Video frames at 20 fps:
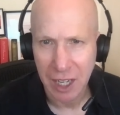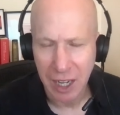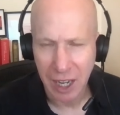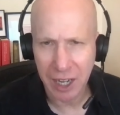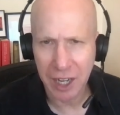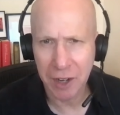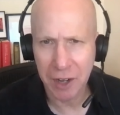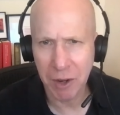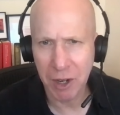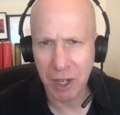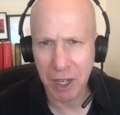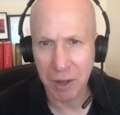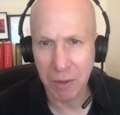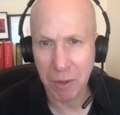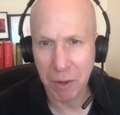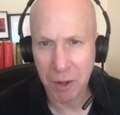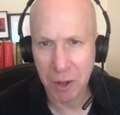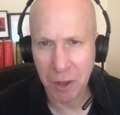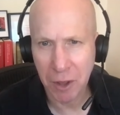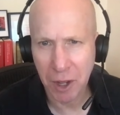And he really
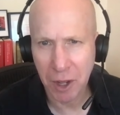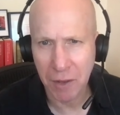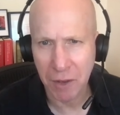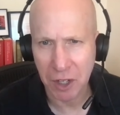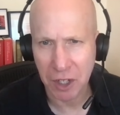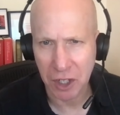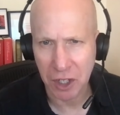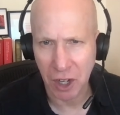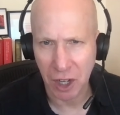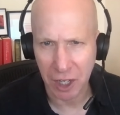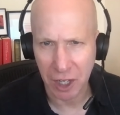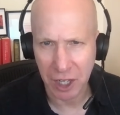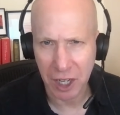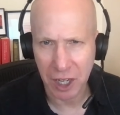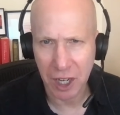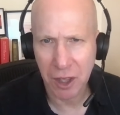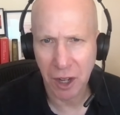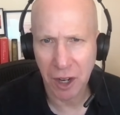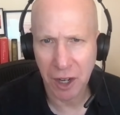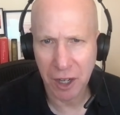thought of it as a calling. He
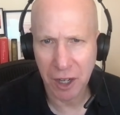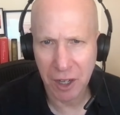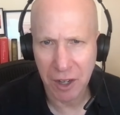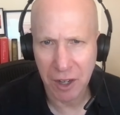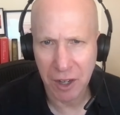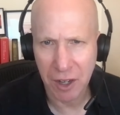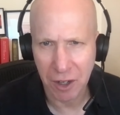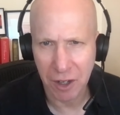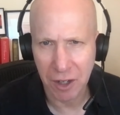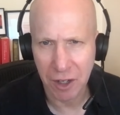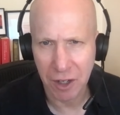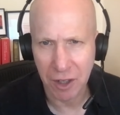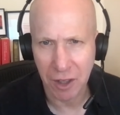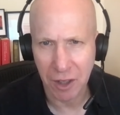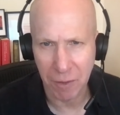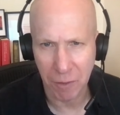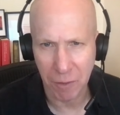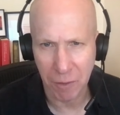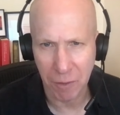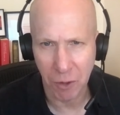thought he heard
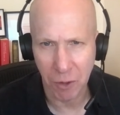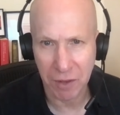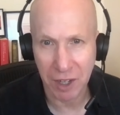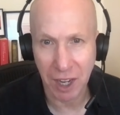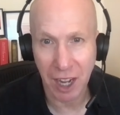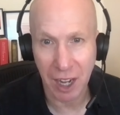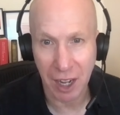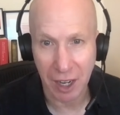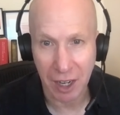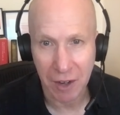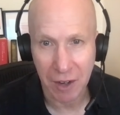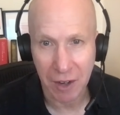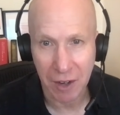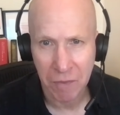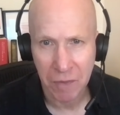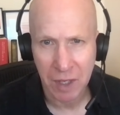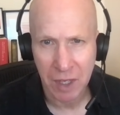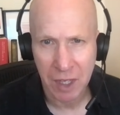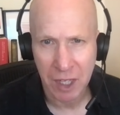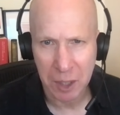the voice of God
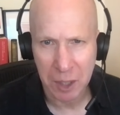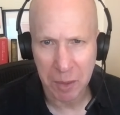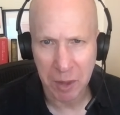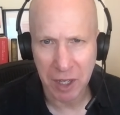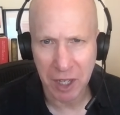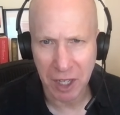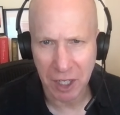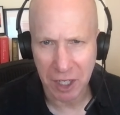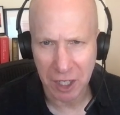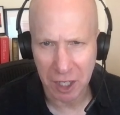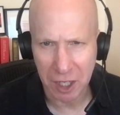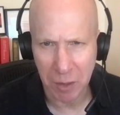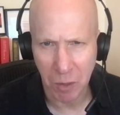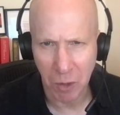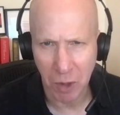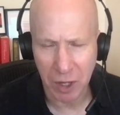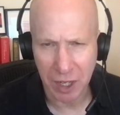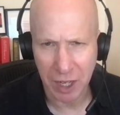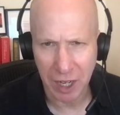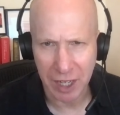speaking to him
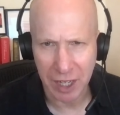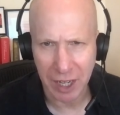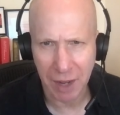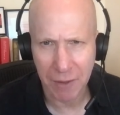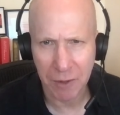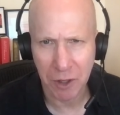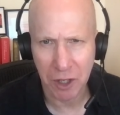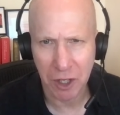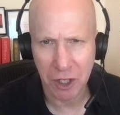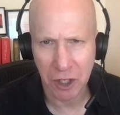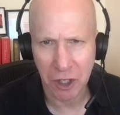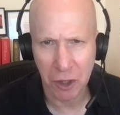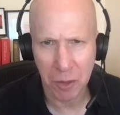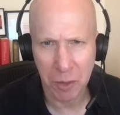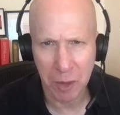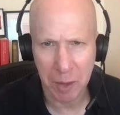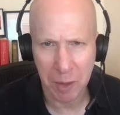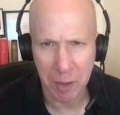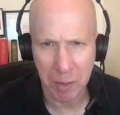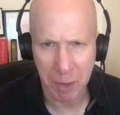one night after his home
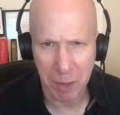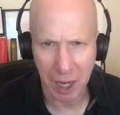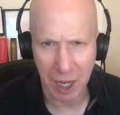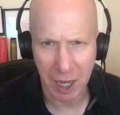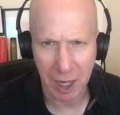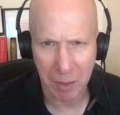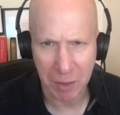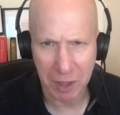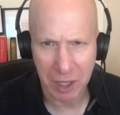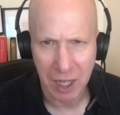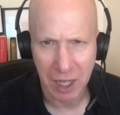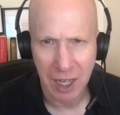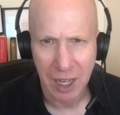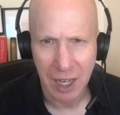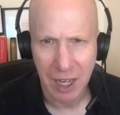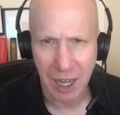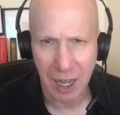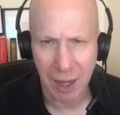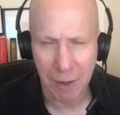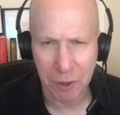had been bombed,
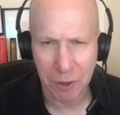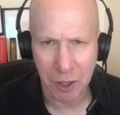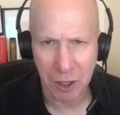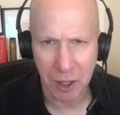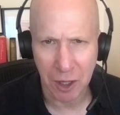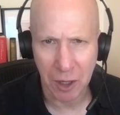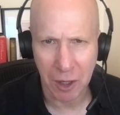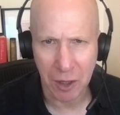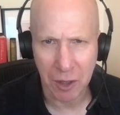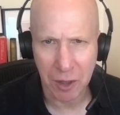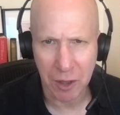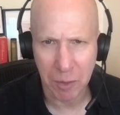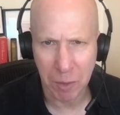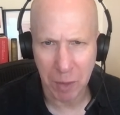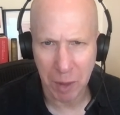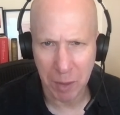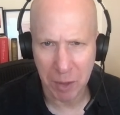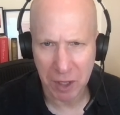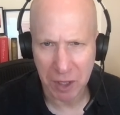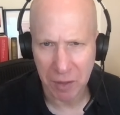after
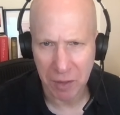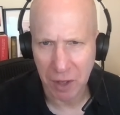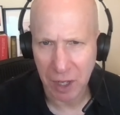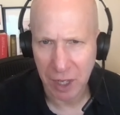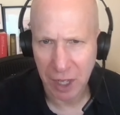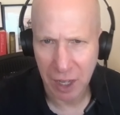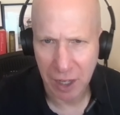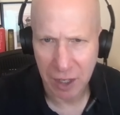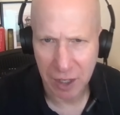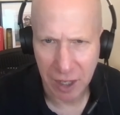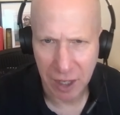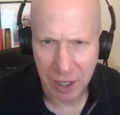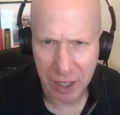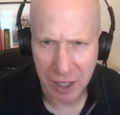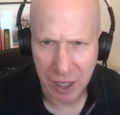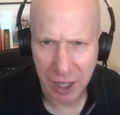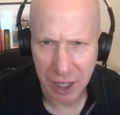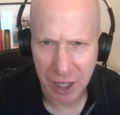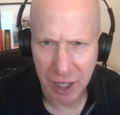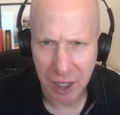members of the
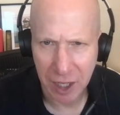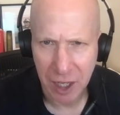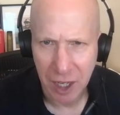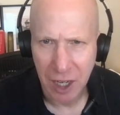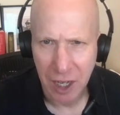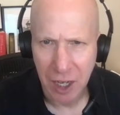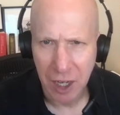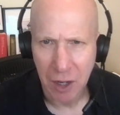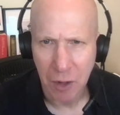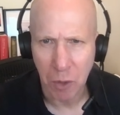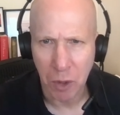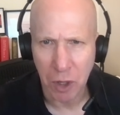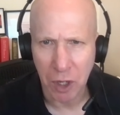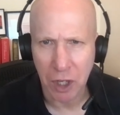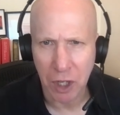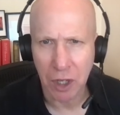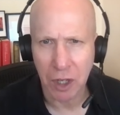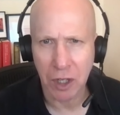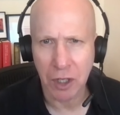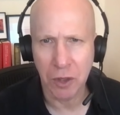KKK
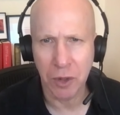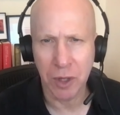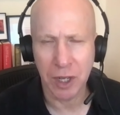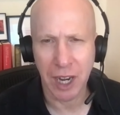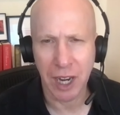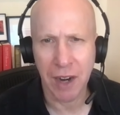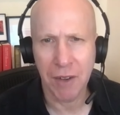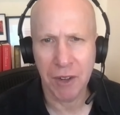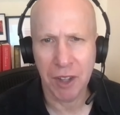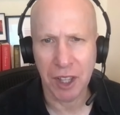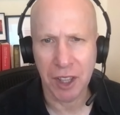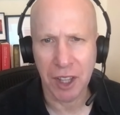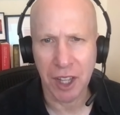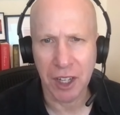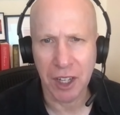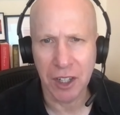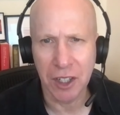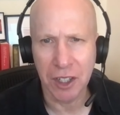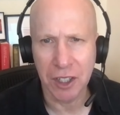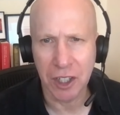were doing everything they
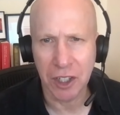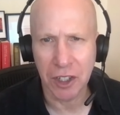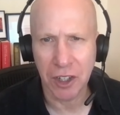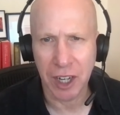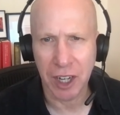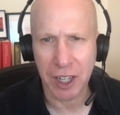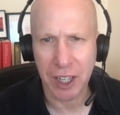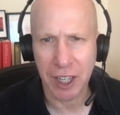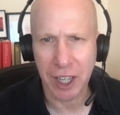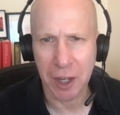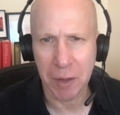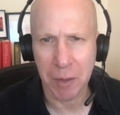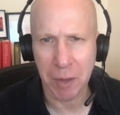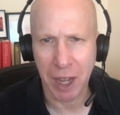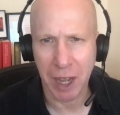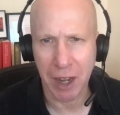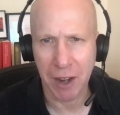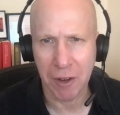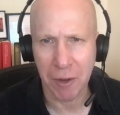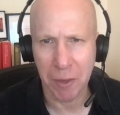could to try to get him
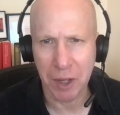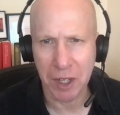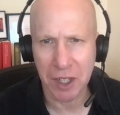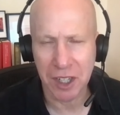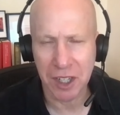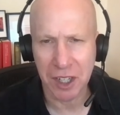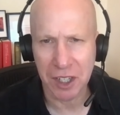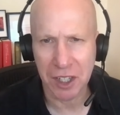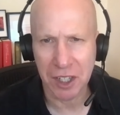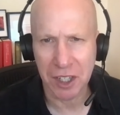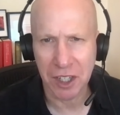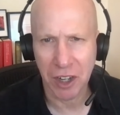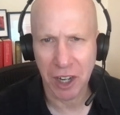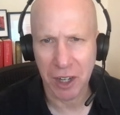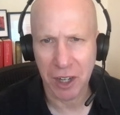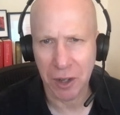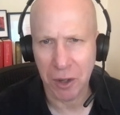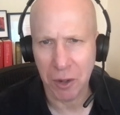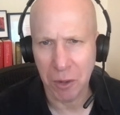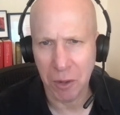out of business, to try
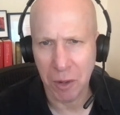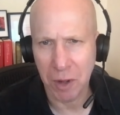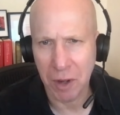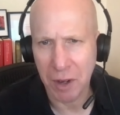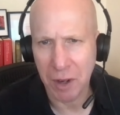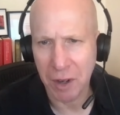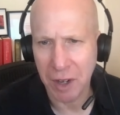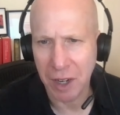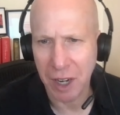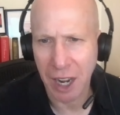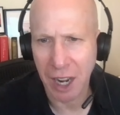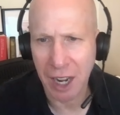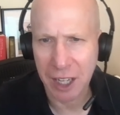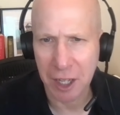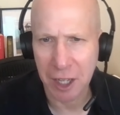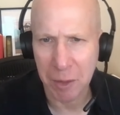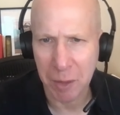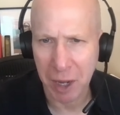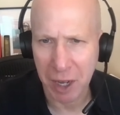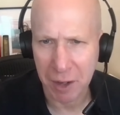to knock
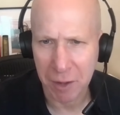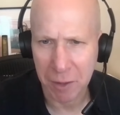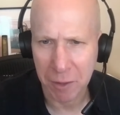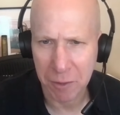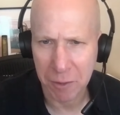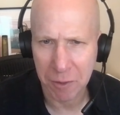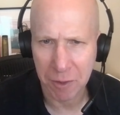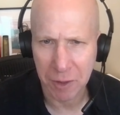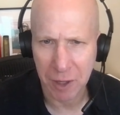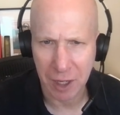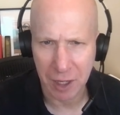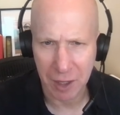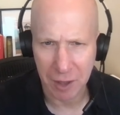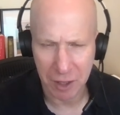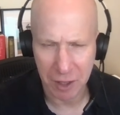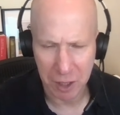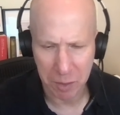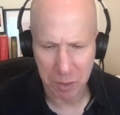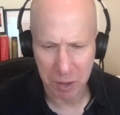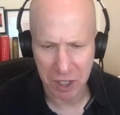him out of uh,
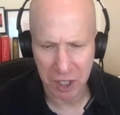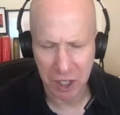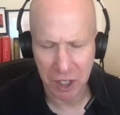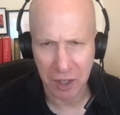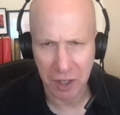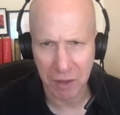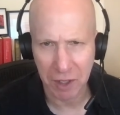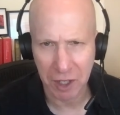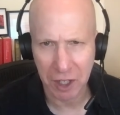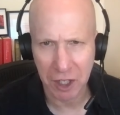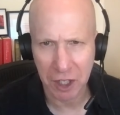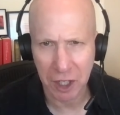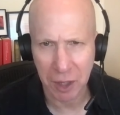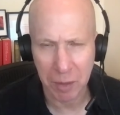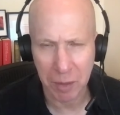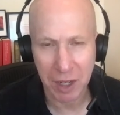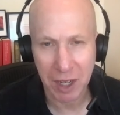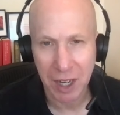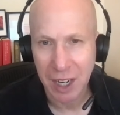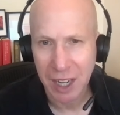this position of
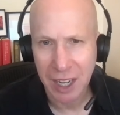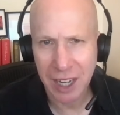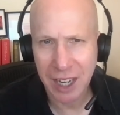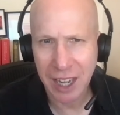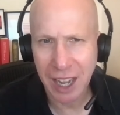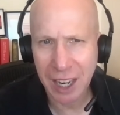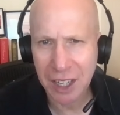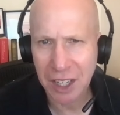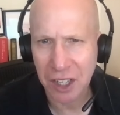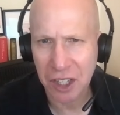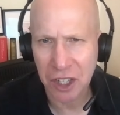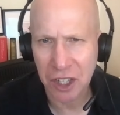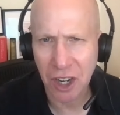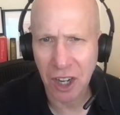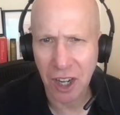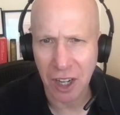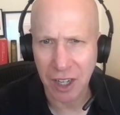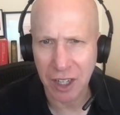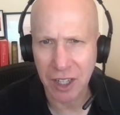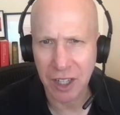leadership that he hadn't
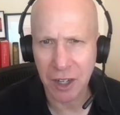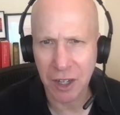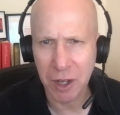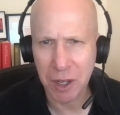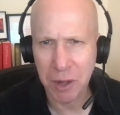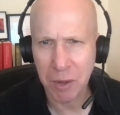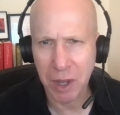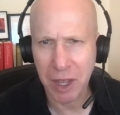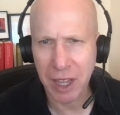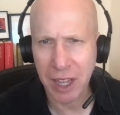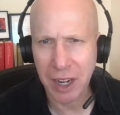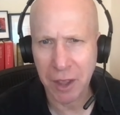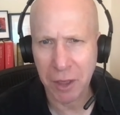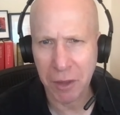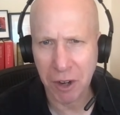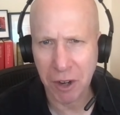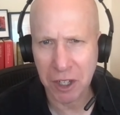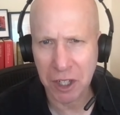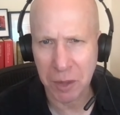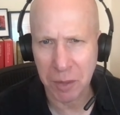sought. You know, he, he had it
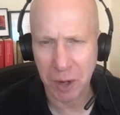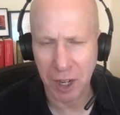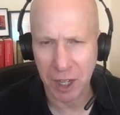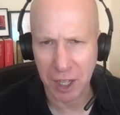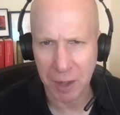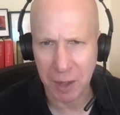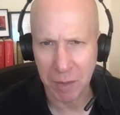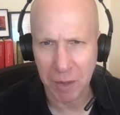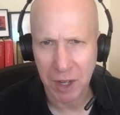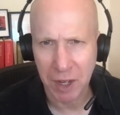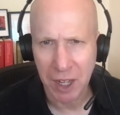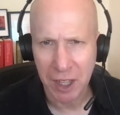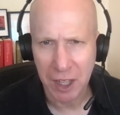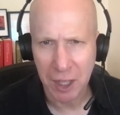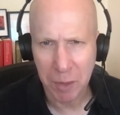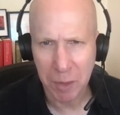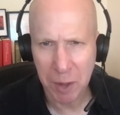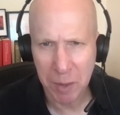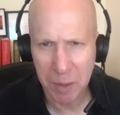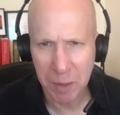thrust upon them.
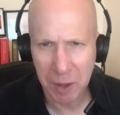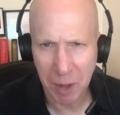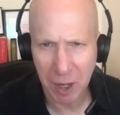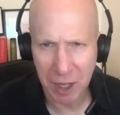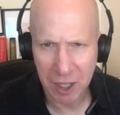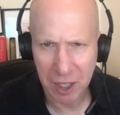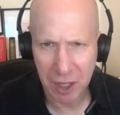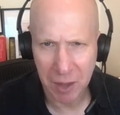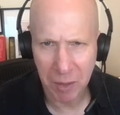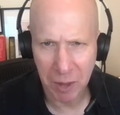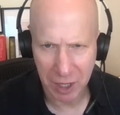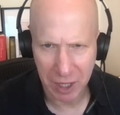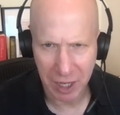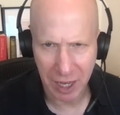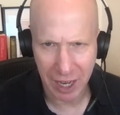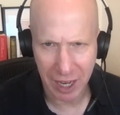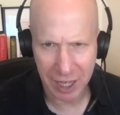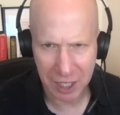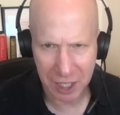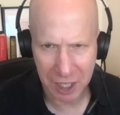The people of
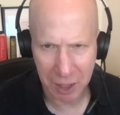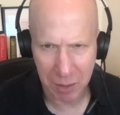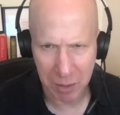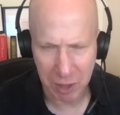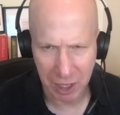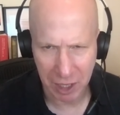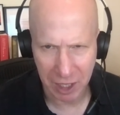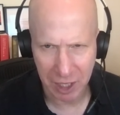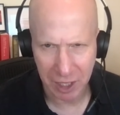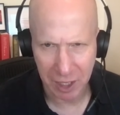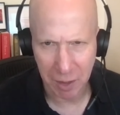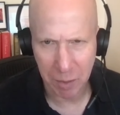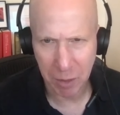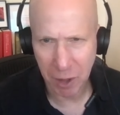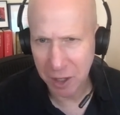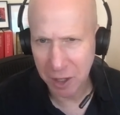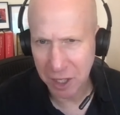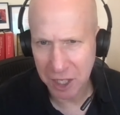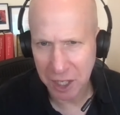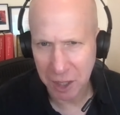Montgomery asked him to lead, in
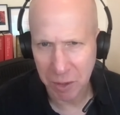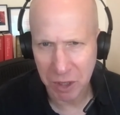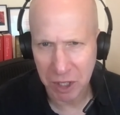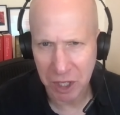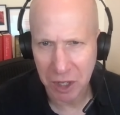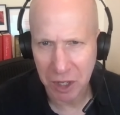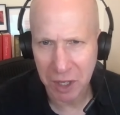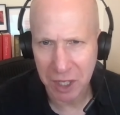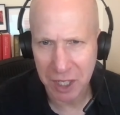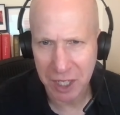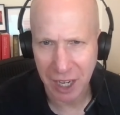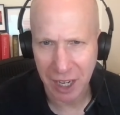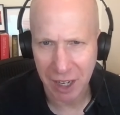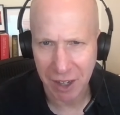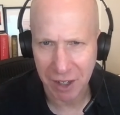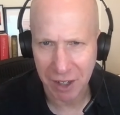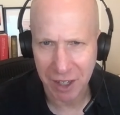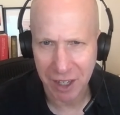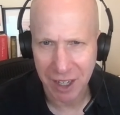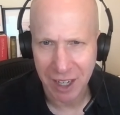part because he was new in
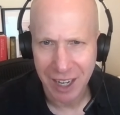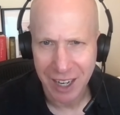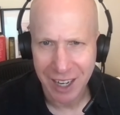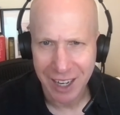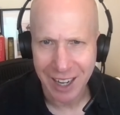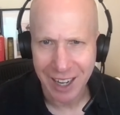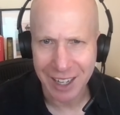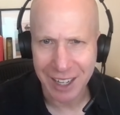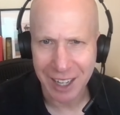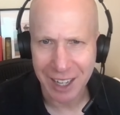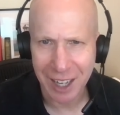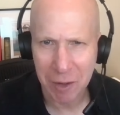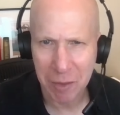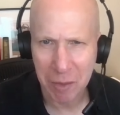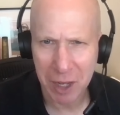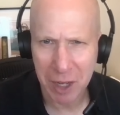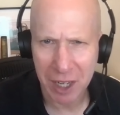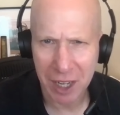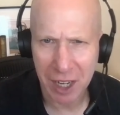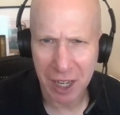town and, and he hadn't
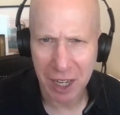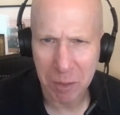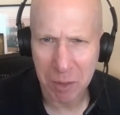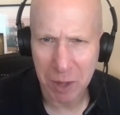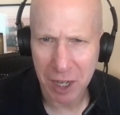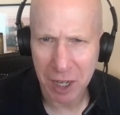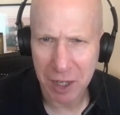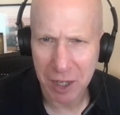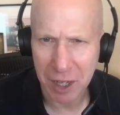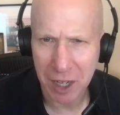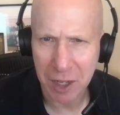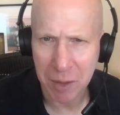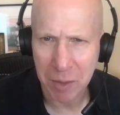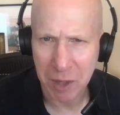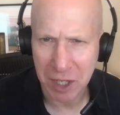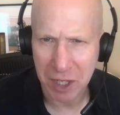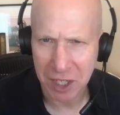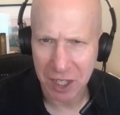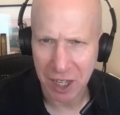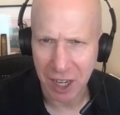made any, any
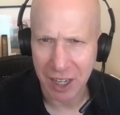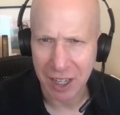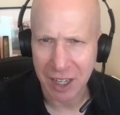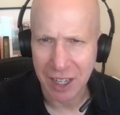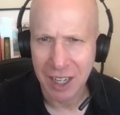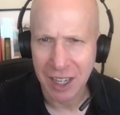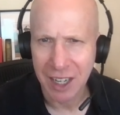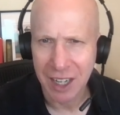enemies yet.